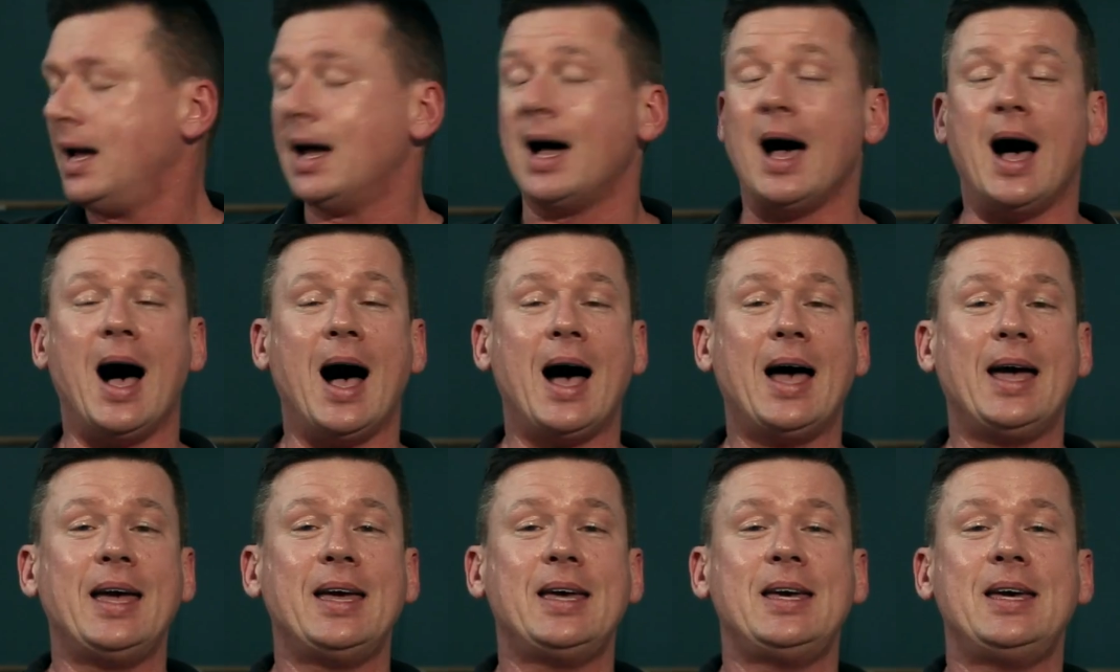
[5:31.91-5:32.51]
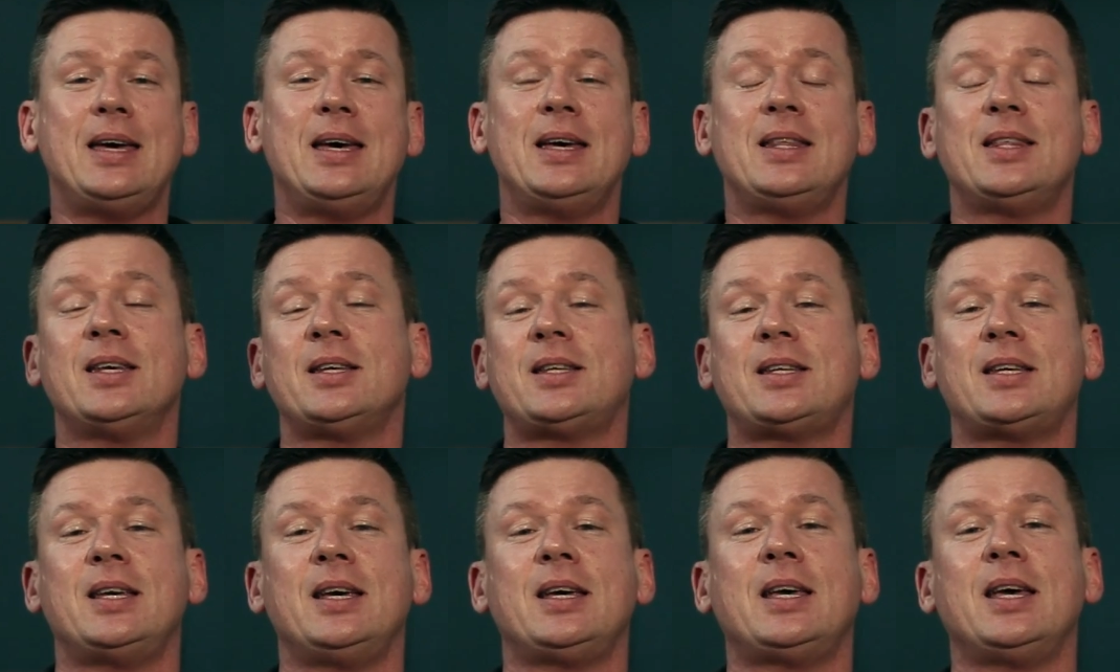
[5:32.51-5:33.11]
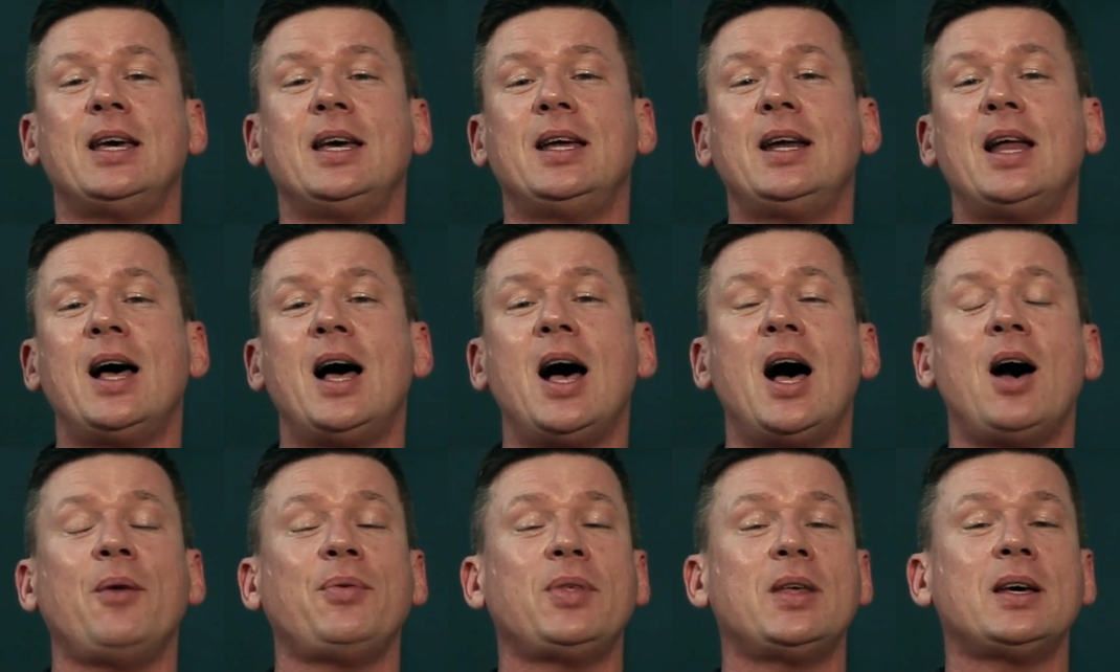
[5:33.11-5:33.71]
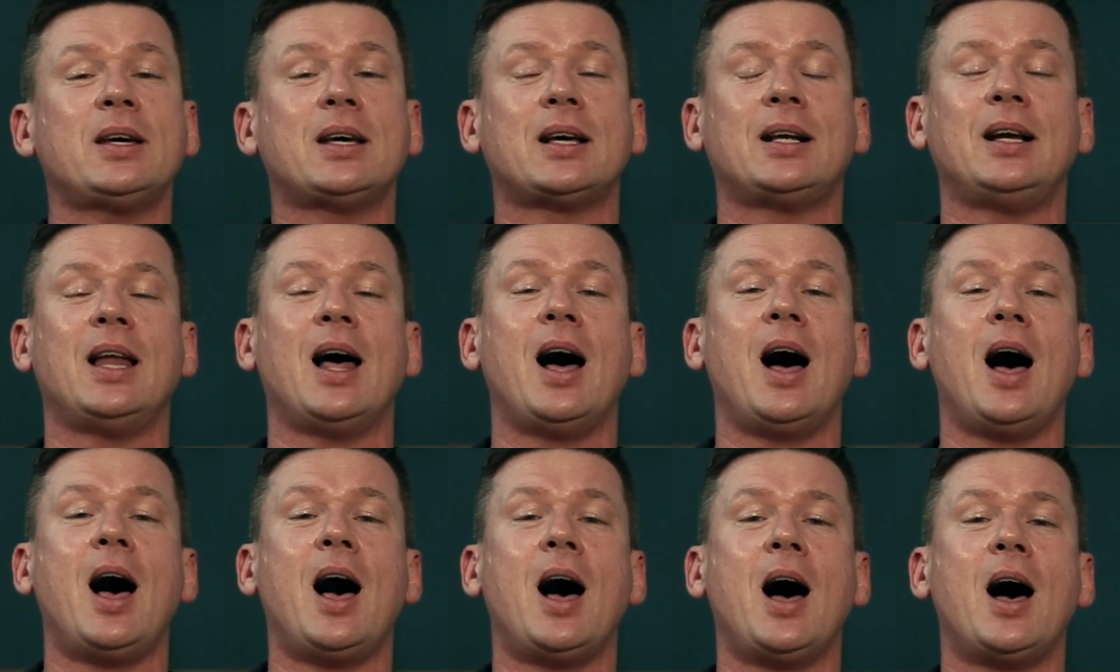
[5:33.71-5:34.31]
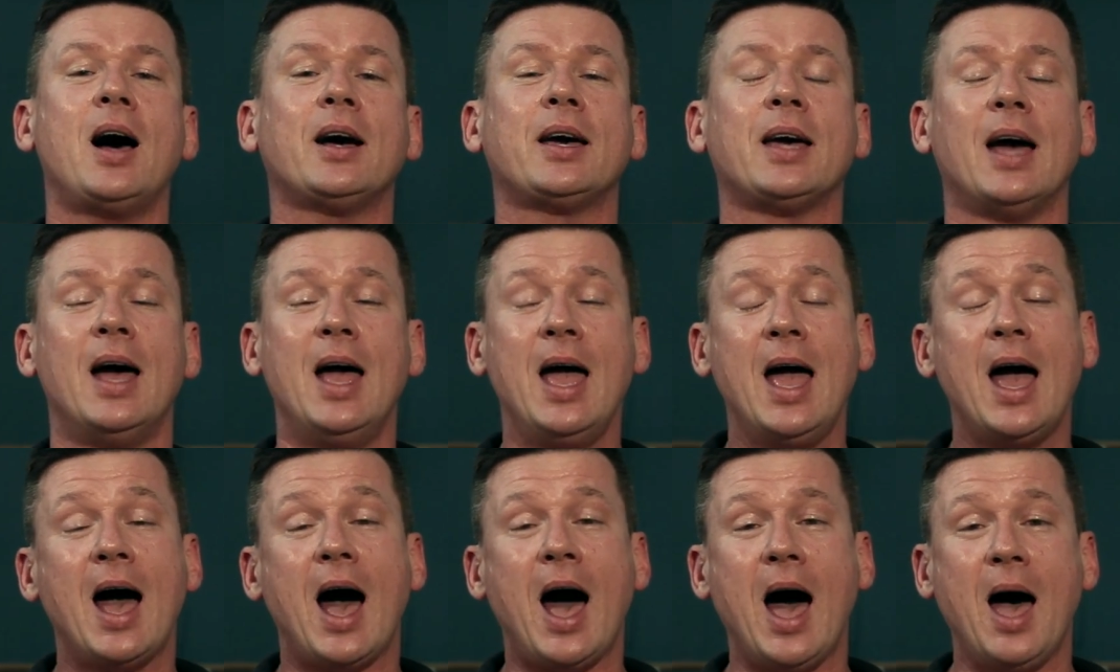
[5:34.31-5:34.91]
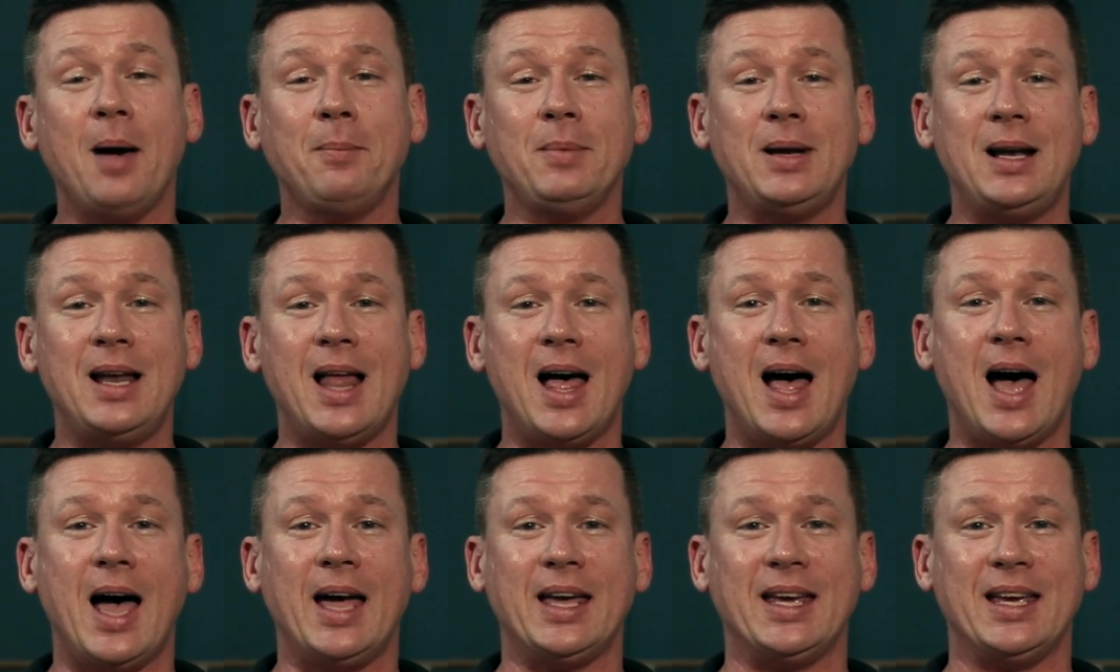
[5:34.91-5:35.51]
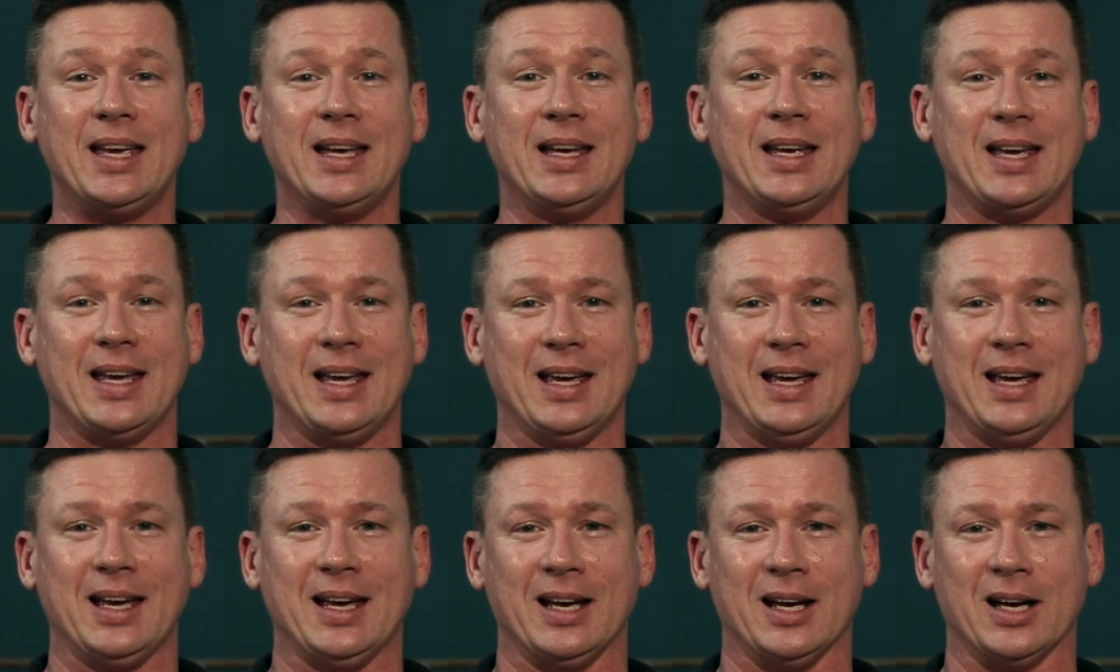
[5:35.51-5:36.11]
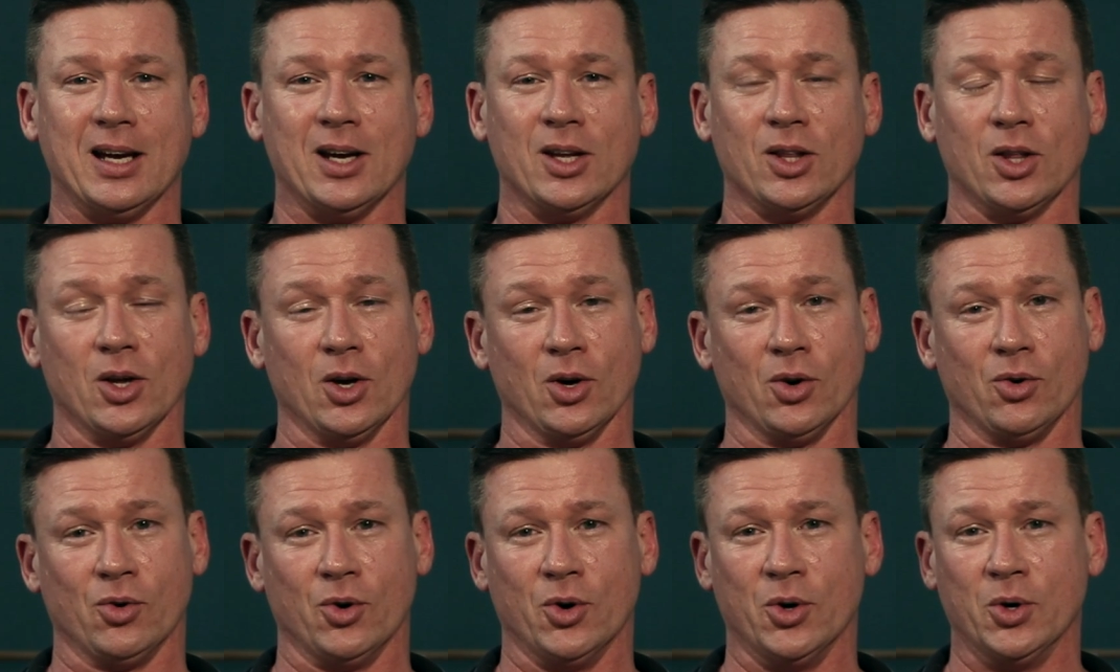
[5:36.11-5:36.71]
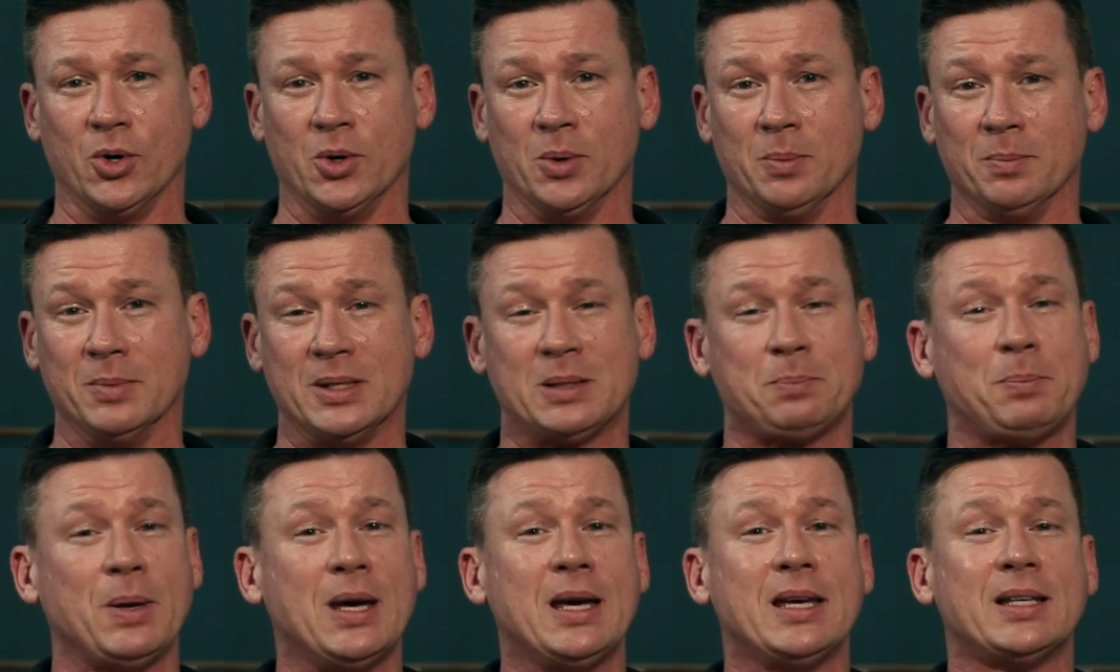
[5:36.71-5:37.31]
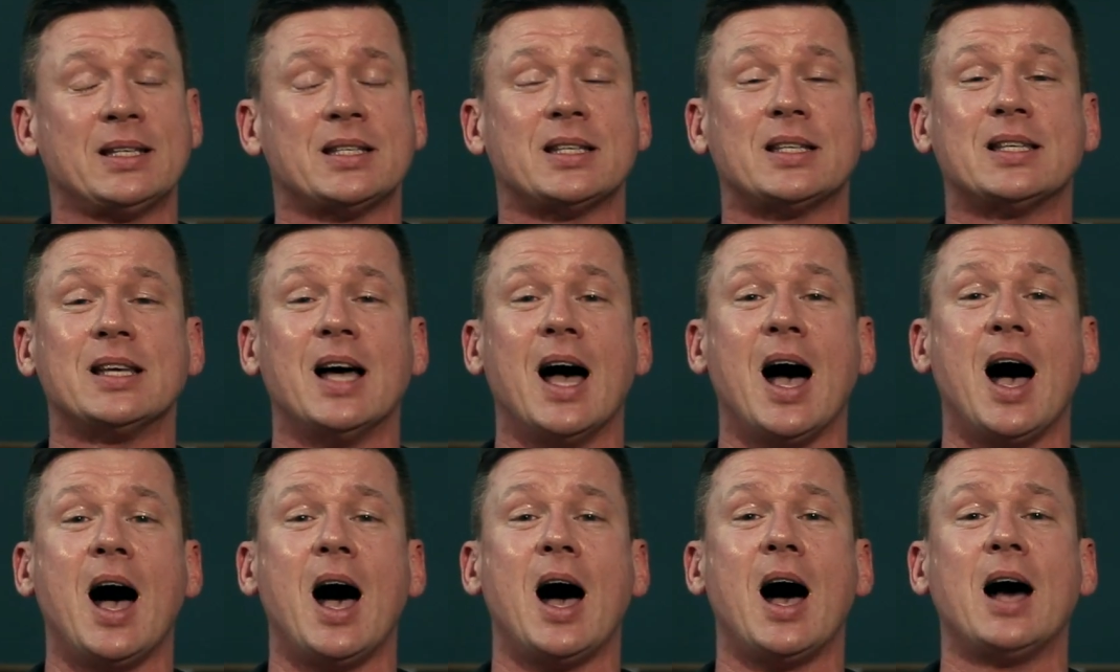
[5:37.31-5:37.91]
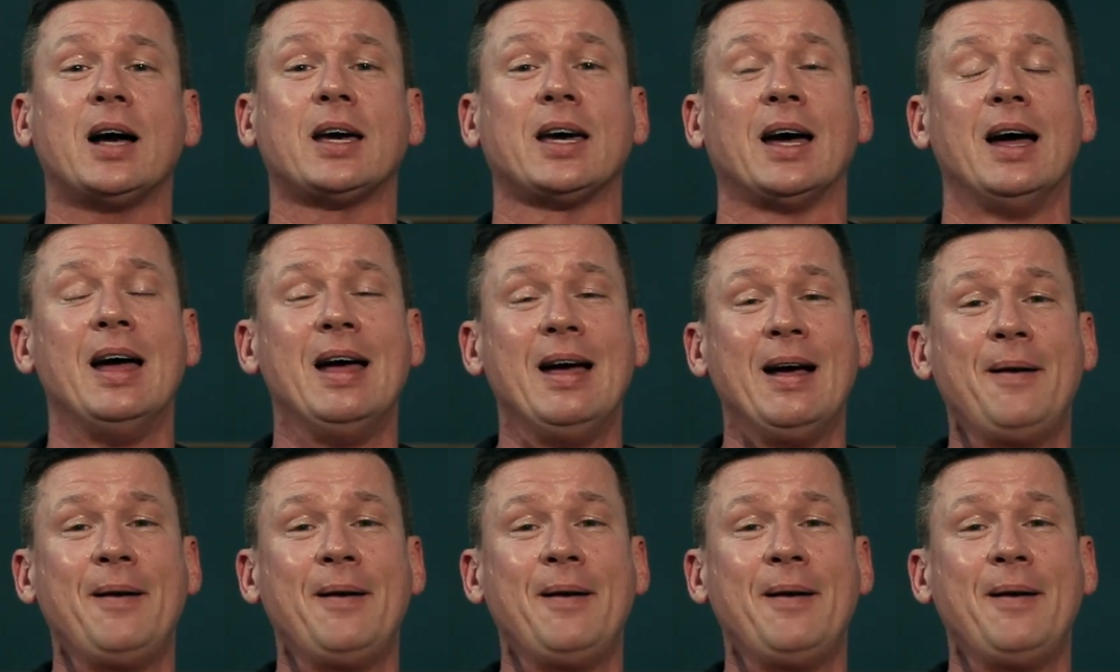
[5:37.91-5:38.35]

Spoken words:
I hear the ticking of the clock, I'm lying here, the room's pitch dark.